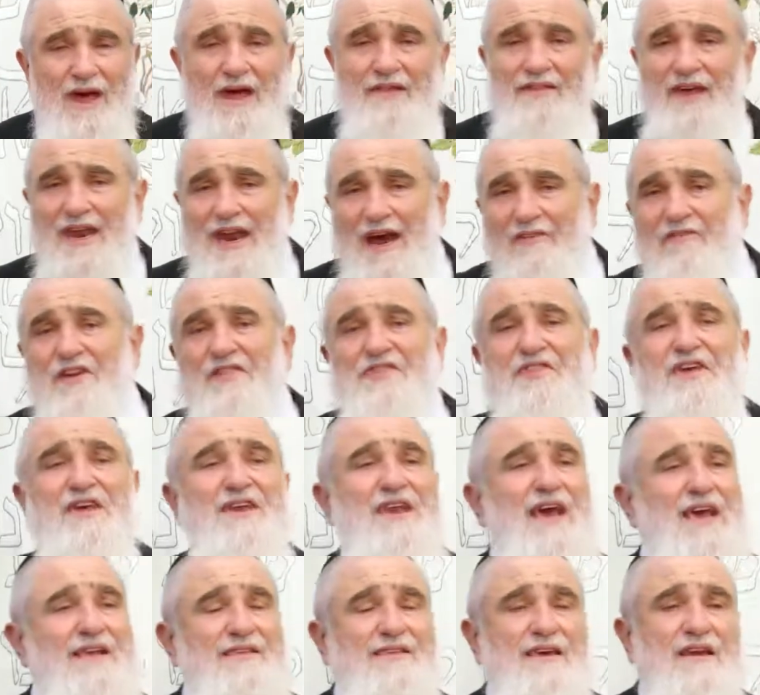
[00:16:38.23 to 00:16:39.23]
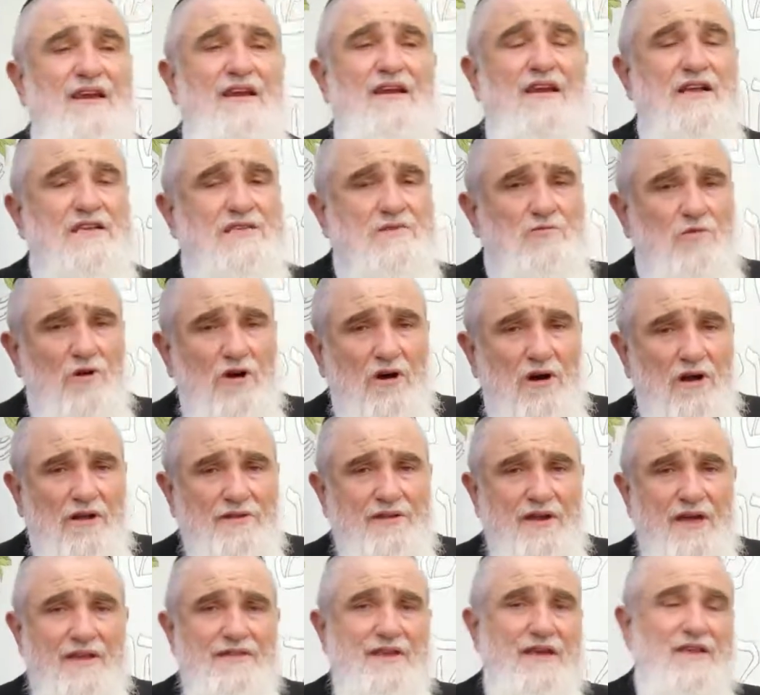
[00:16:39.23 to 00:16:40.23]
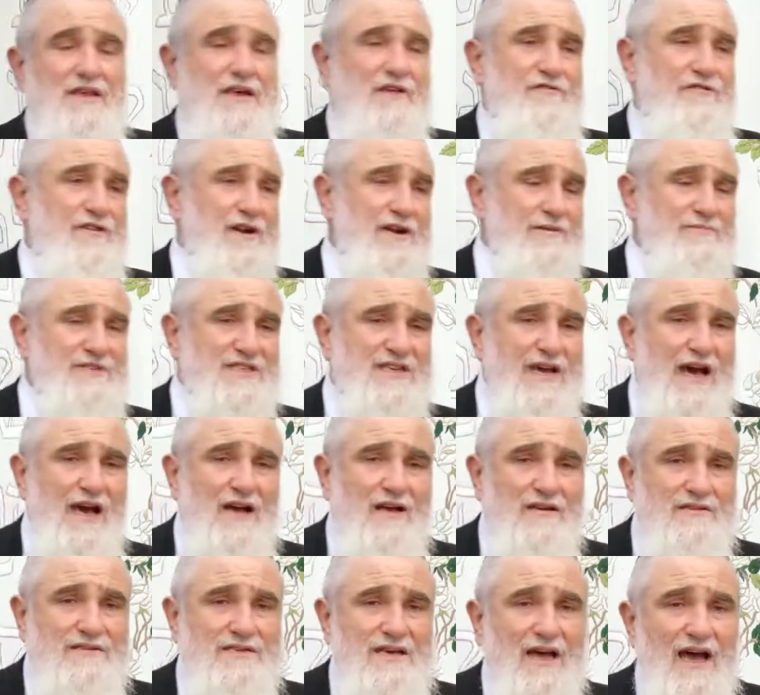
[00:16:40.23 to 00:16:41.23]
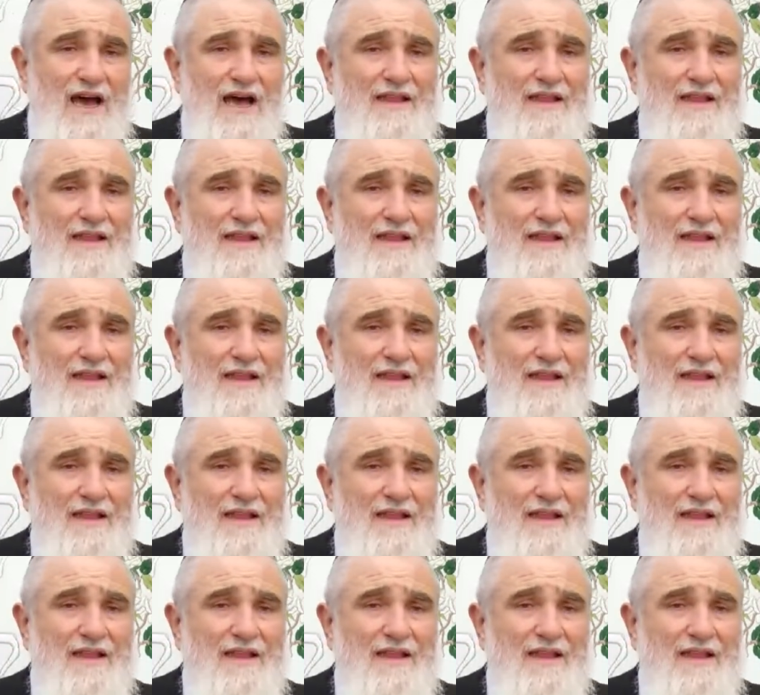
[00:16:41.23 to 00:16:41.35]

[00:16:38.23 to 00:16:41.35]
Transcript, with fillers: that everything they did in this world, they did for themselves.